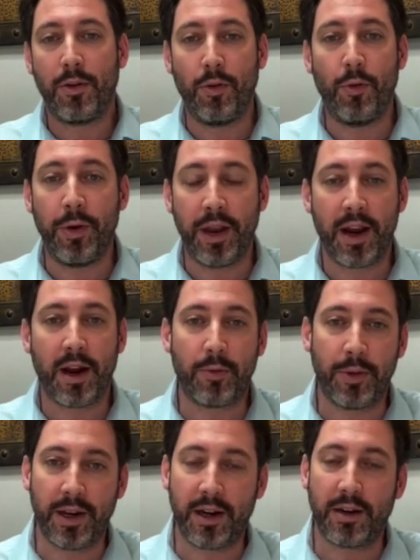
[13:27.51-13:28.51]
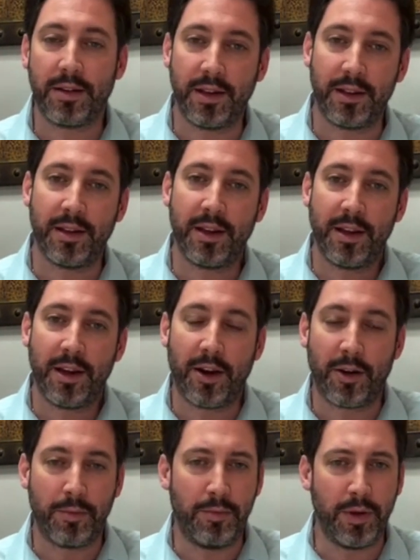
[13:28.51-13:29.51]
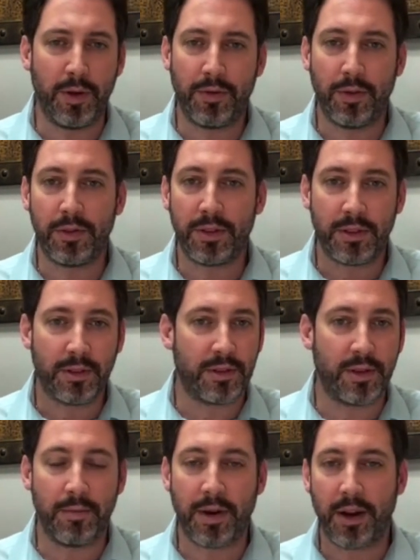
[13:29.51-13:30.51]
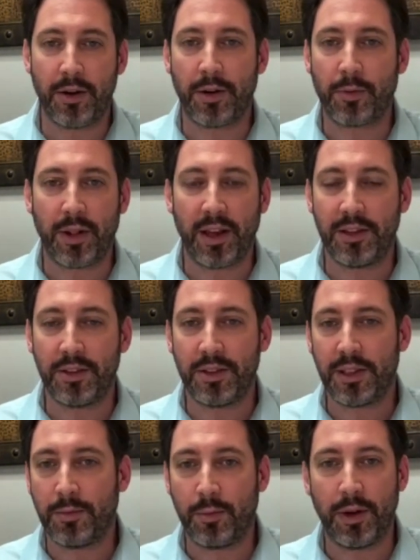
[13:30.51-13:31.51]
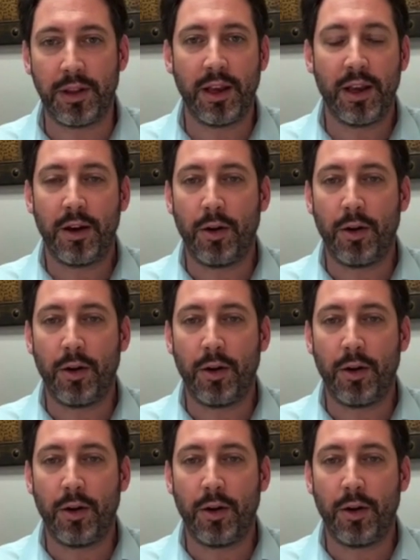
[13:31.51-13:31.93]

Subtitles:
who we are regarding our beautiful symbiotic relationship with